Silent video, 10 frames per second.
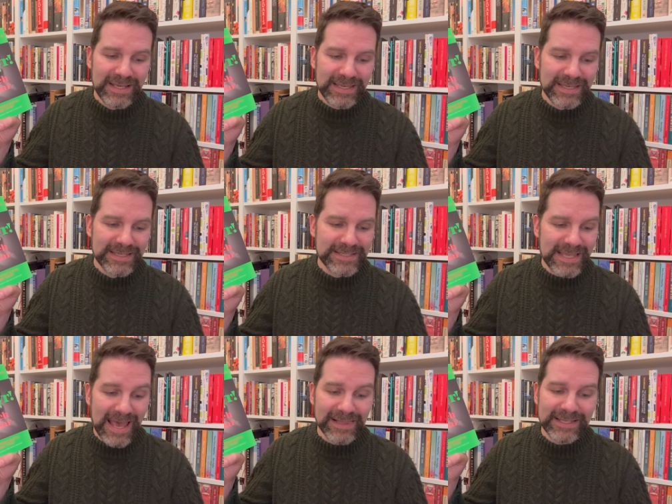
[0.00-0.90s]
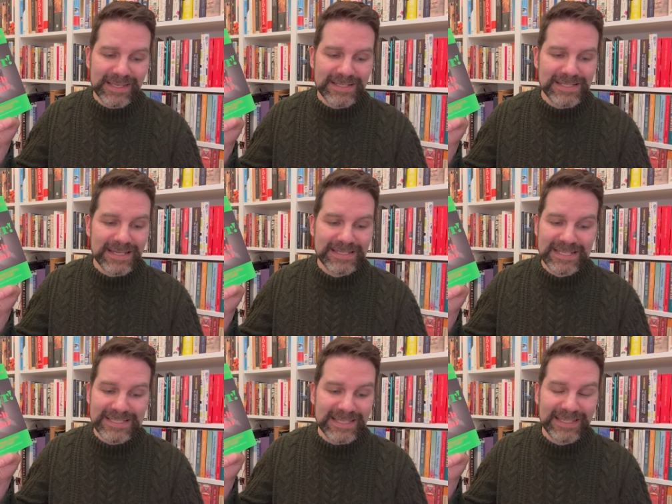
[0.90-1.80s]
is elegant,
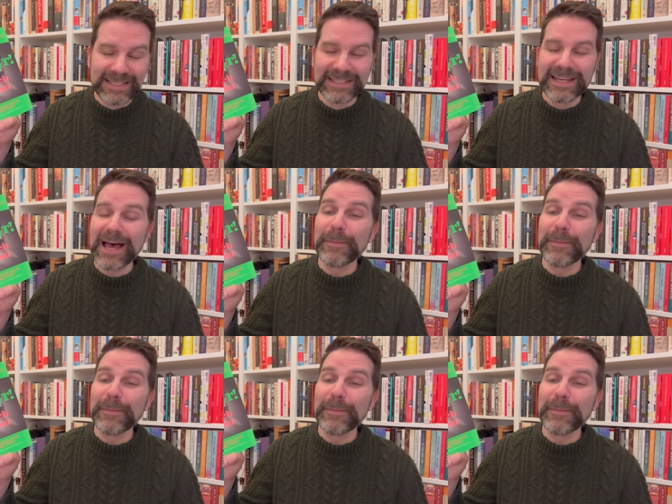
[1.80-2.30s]
dizzying,